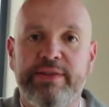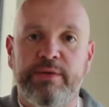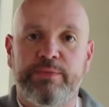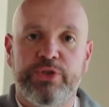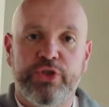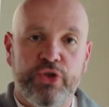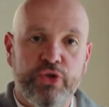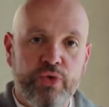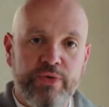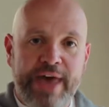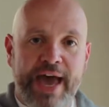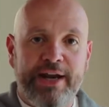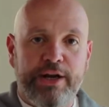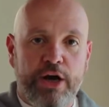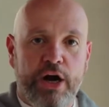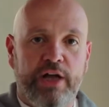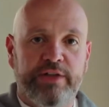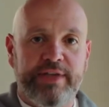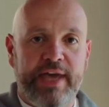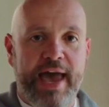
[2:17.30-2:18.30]
them to that
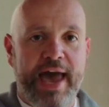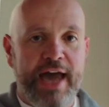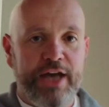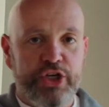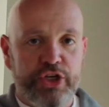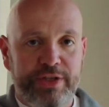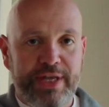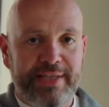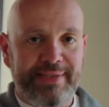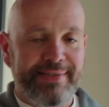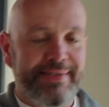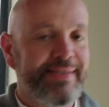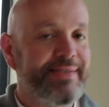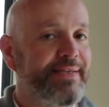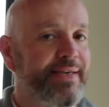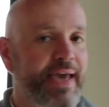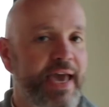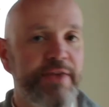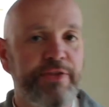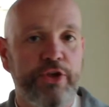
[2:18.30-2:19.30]
call to action, that
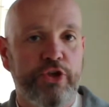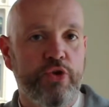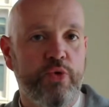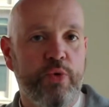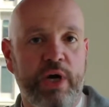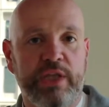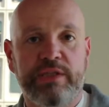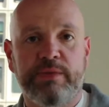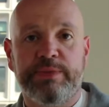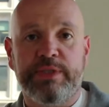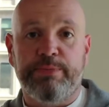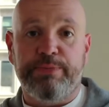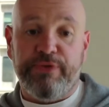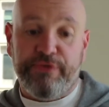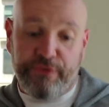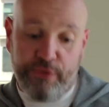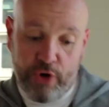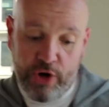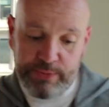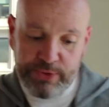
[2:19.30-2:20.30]
CTA that you want them to
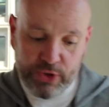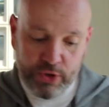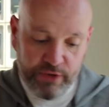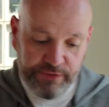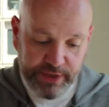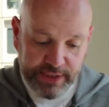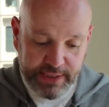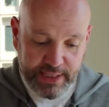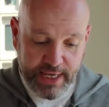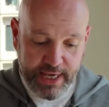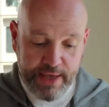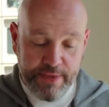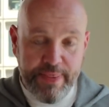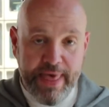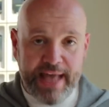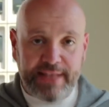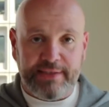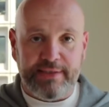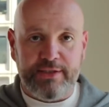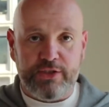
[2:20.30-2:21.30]
perform. So if it's in
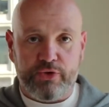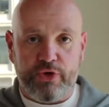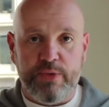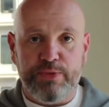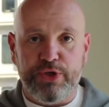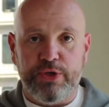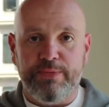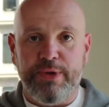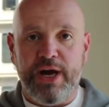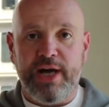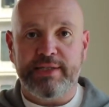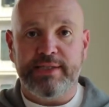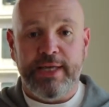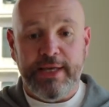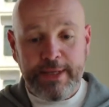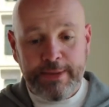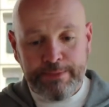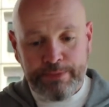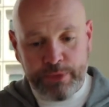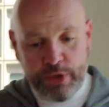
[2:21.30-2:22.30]
that description box,
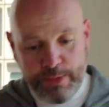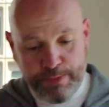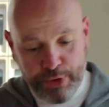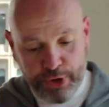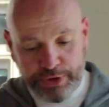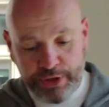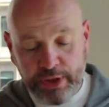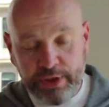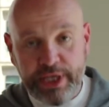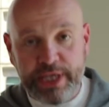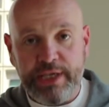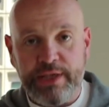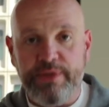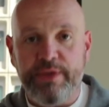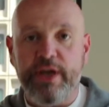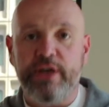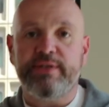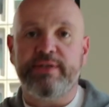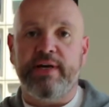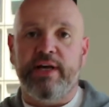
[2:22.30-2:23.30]
you put the link in
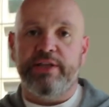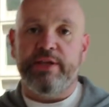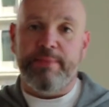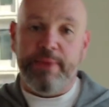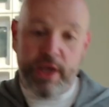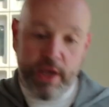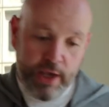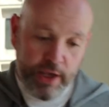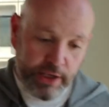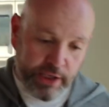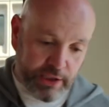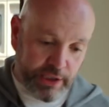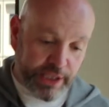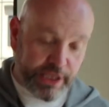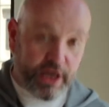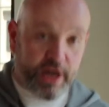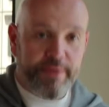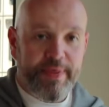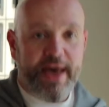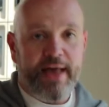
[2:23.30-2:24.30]
there, tell them, click
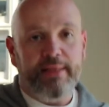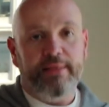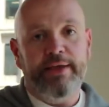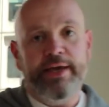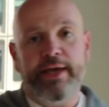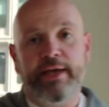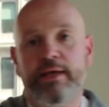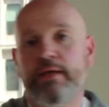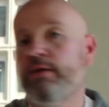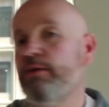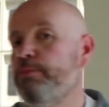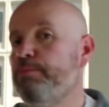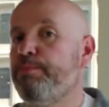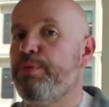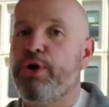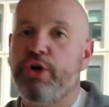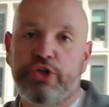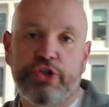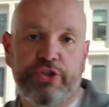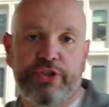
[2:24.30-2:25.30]
on that link,
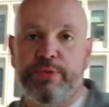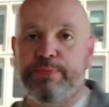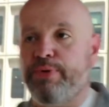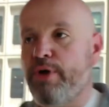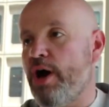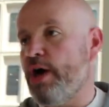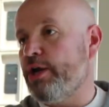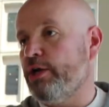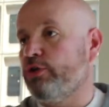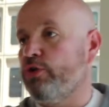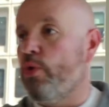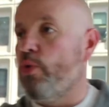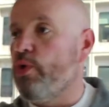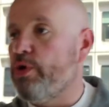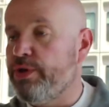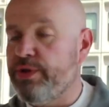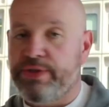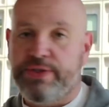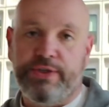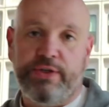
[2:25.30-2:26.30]
purchase the product, order
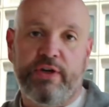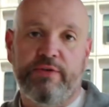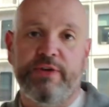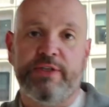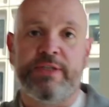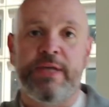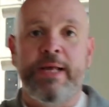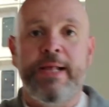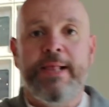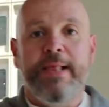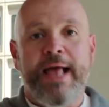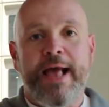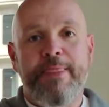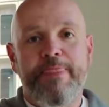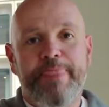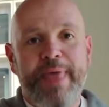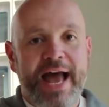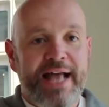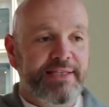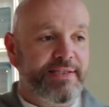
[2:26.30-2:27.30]
the service. And
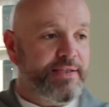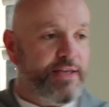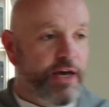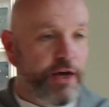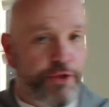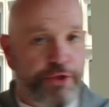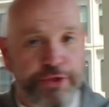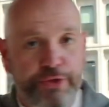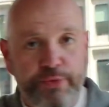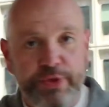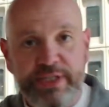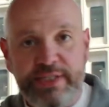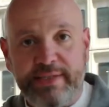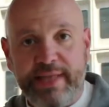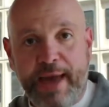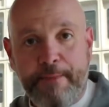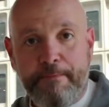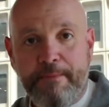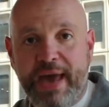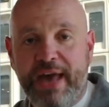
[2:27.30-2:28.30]
that's the
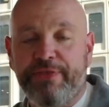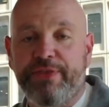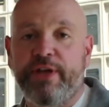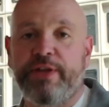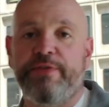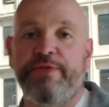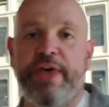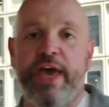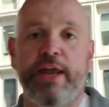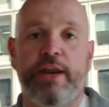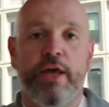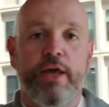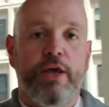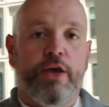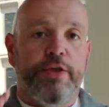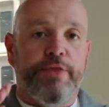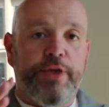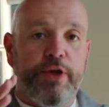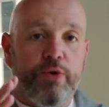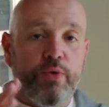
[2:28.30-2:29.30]
three-step method
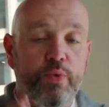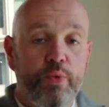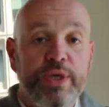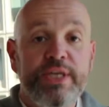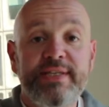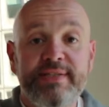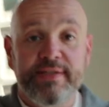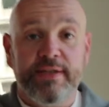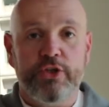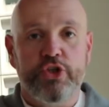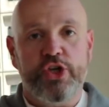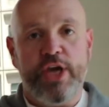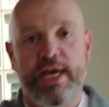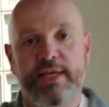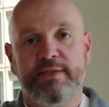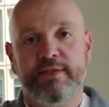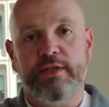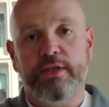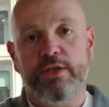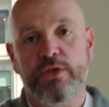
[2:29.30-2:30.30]
that we
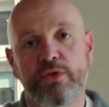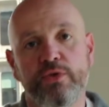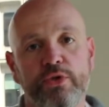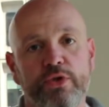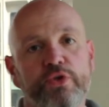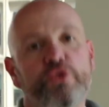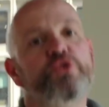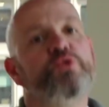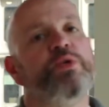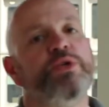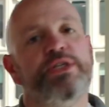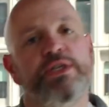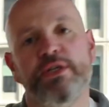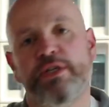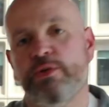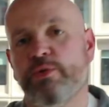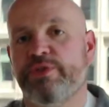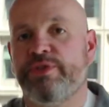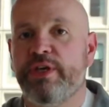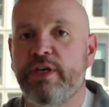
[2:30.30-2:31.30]
suggest that you use when
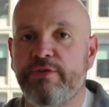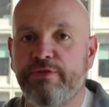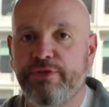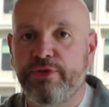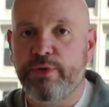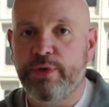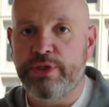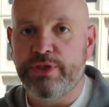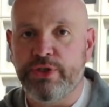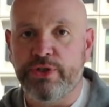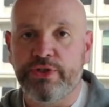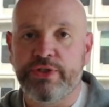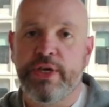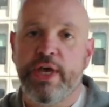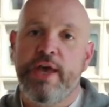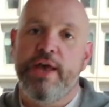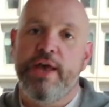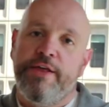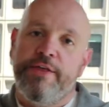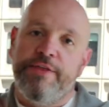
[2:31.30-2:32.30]
dealing with influencers.
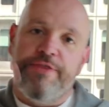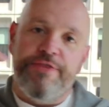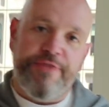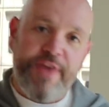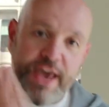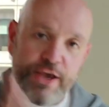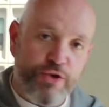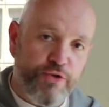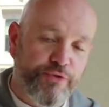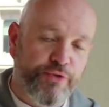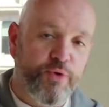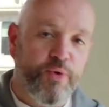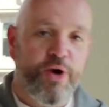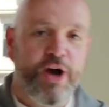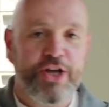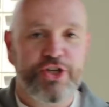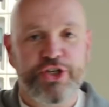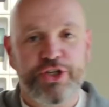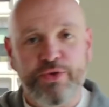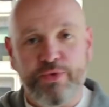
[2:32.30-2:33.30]
Thank you for
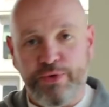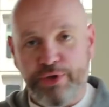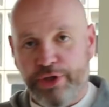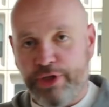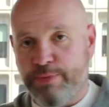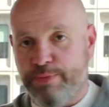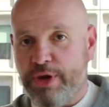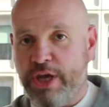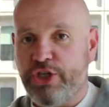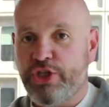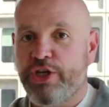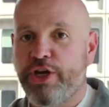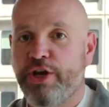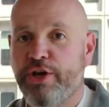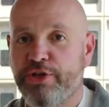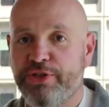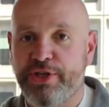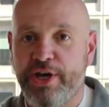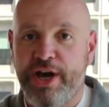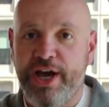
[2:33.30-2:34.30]
watching. Really appreciate
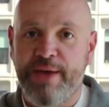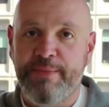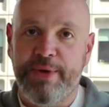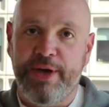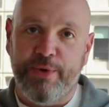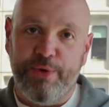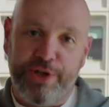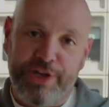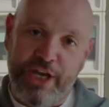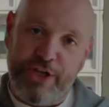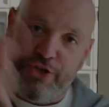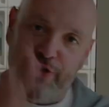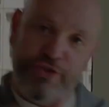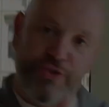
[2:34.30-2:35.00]
your time, and we'll catch you